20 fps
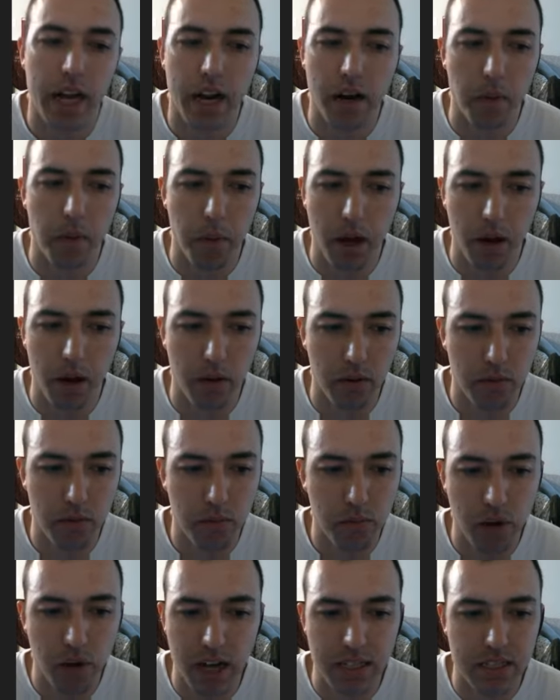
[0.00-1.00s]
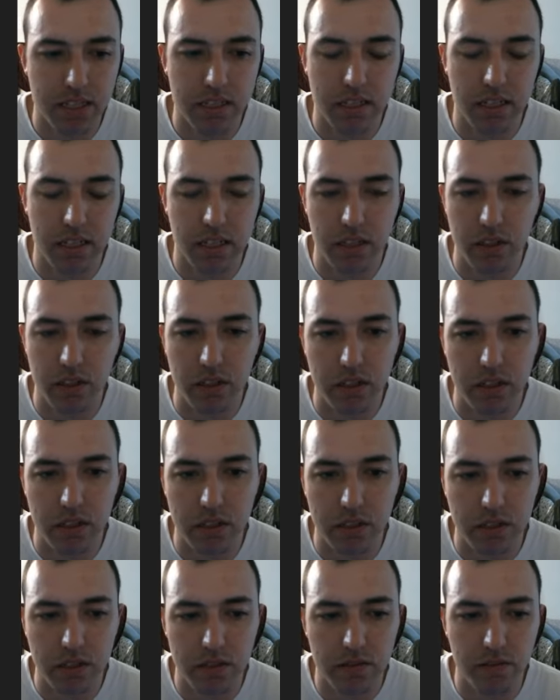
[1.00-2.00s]
care about processing
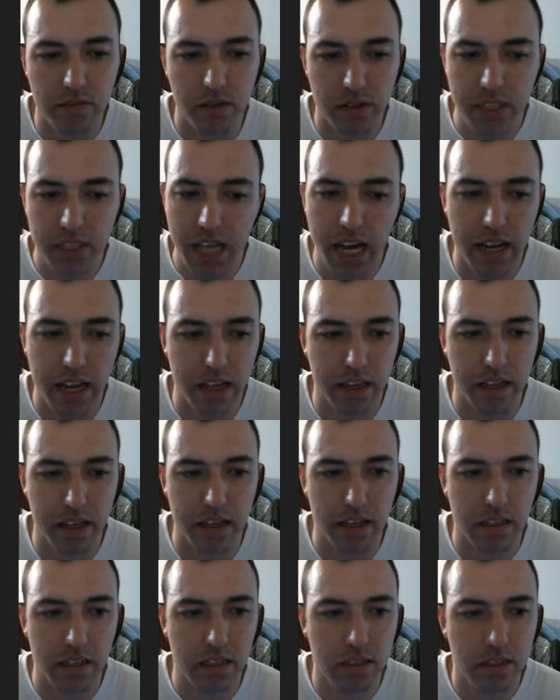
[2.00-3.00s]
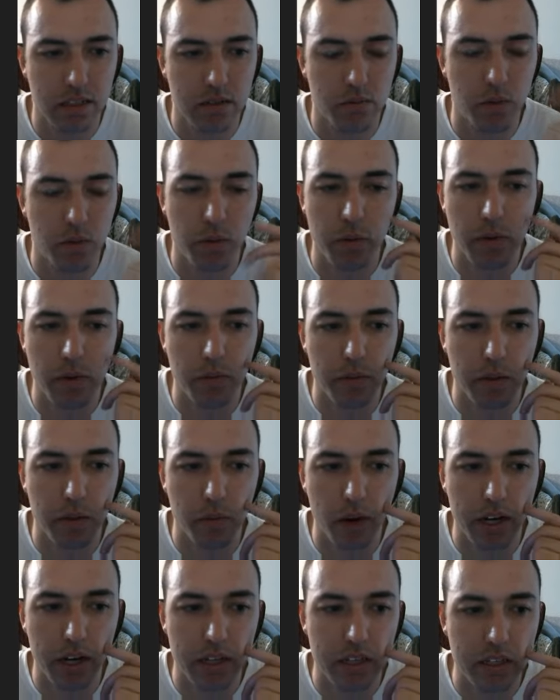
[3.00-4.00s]
collisions for static things. We wouldn't be
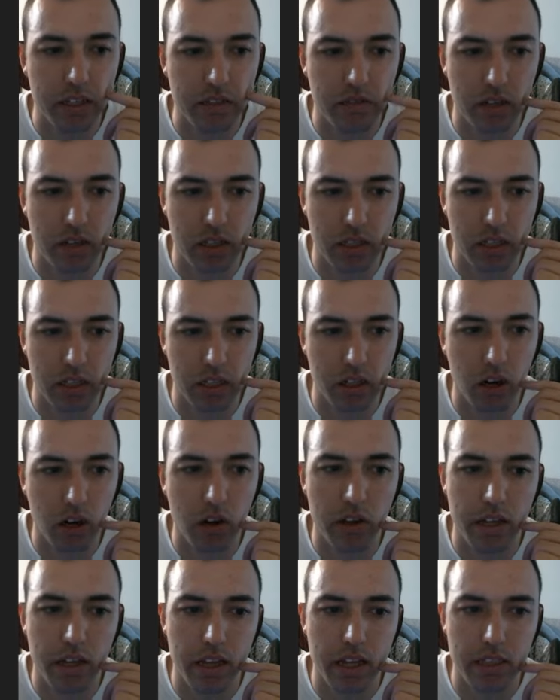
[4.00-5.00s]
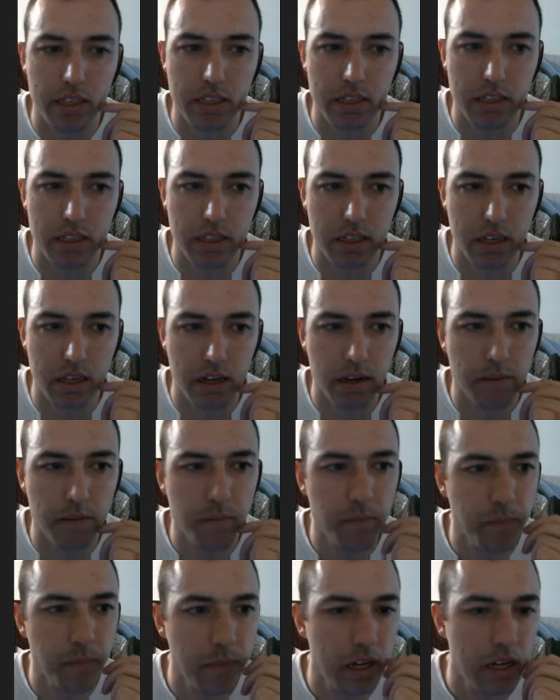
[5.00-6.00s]
running this function and calling the entity there,
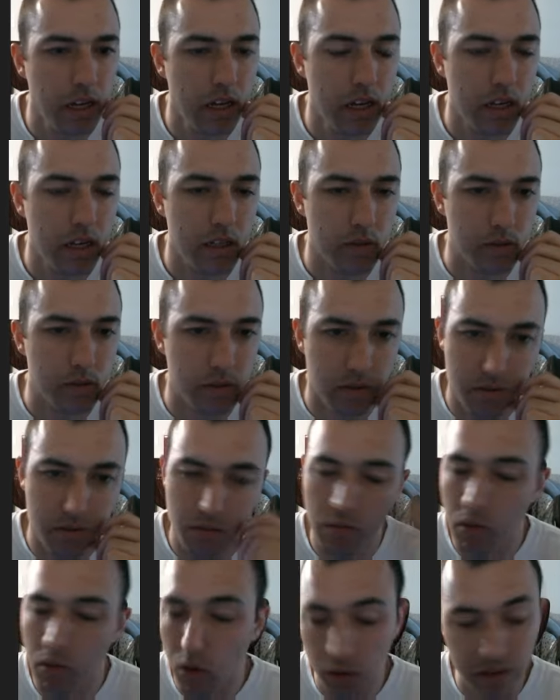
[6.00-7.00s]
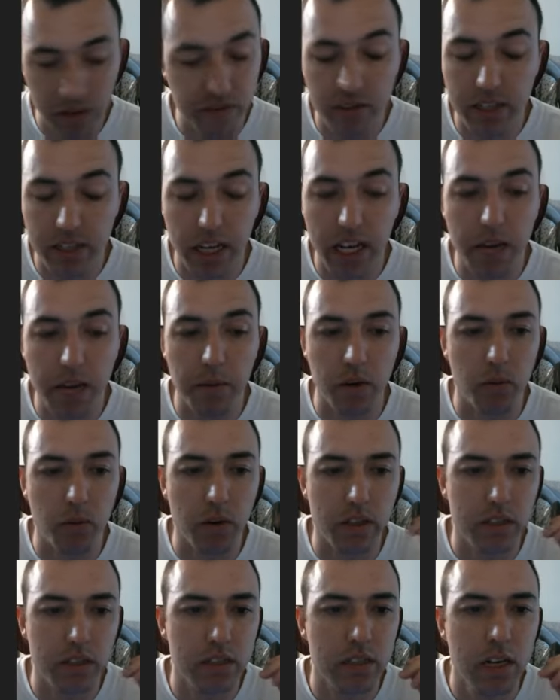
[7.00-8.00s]
because it's only for dynamic
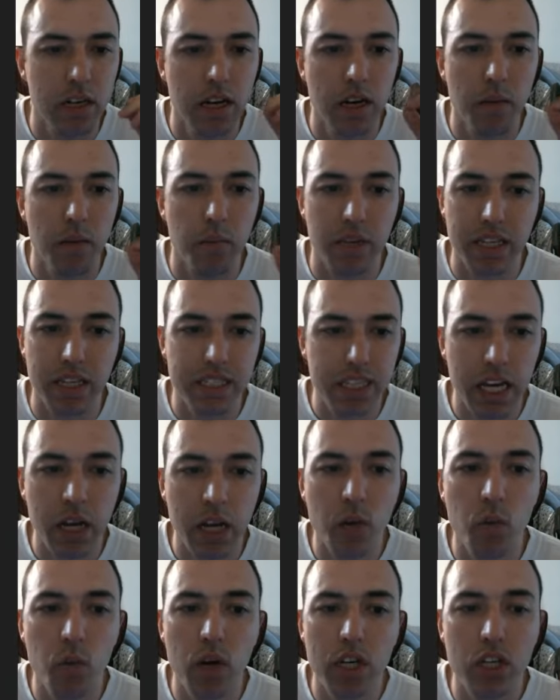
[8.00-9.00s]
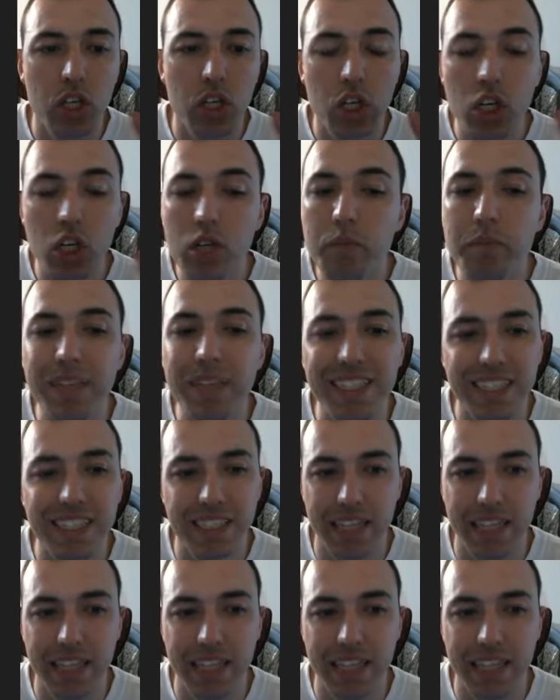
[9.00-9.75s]
ones. But the second one could be